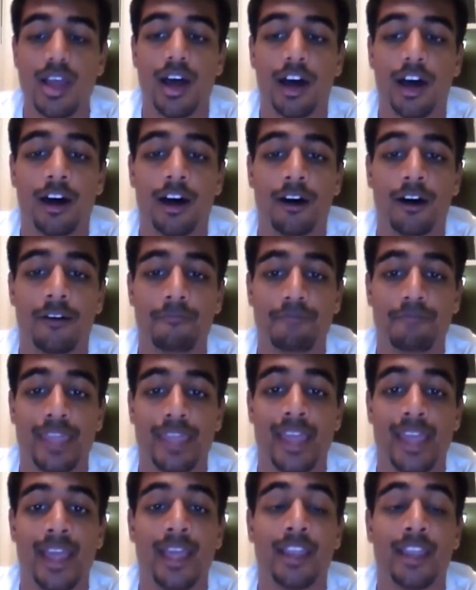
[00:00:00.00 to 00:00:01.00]

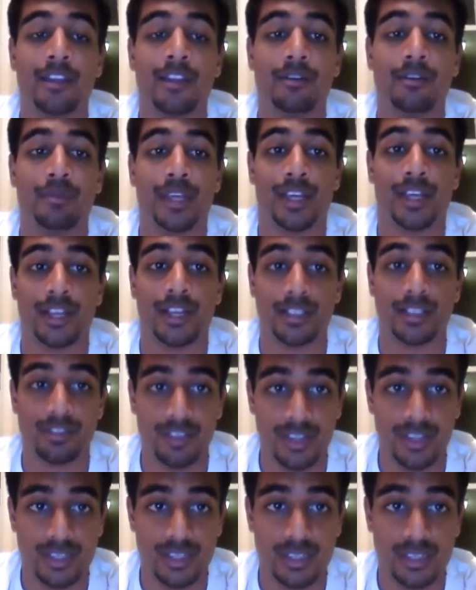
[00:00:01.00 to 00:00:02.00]
And because of
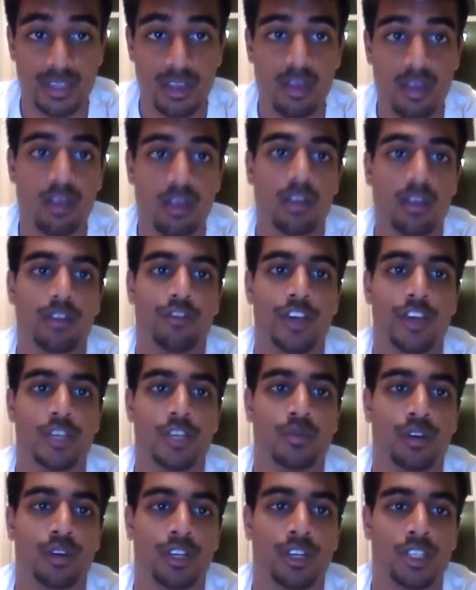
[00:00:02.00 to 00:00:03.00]
this,
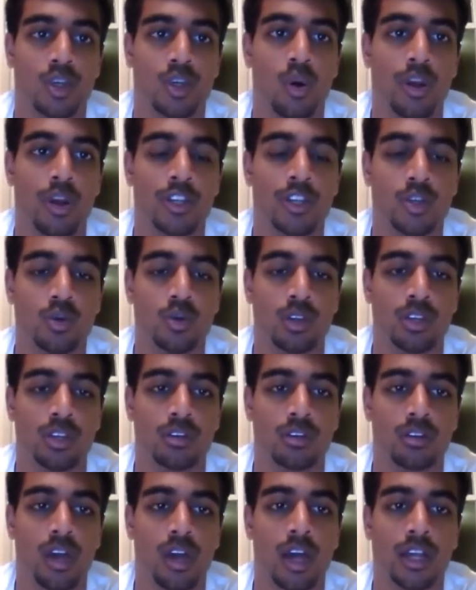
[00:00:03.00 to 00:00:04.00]
Facebook is going to
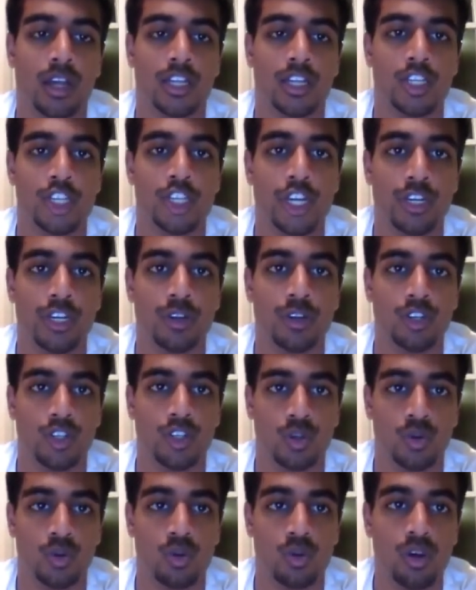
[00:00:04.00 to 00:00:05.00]
continue
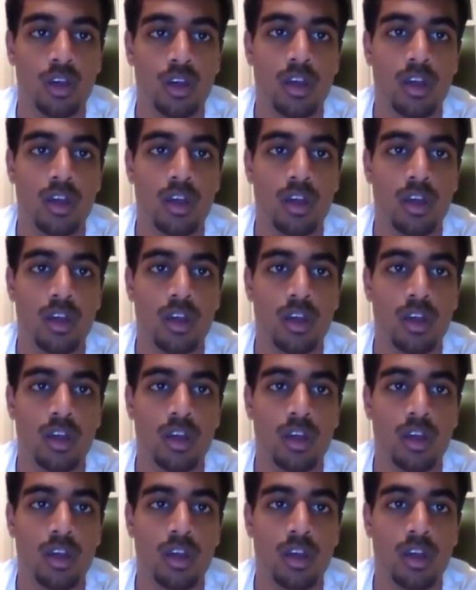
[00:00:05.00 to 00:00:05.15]
to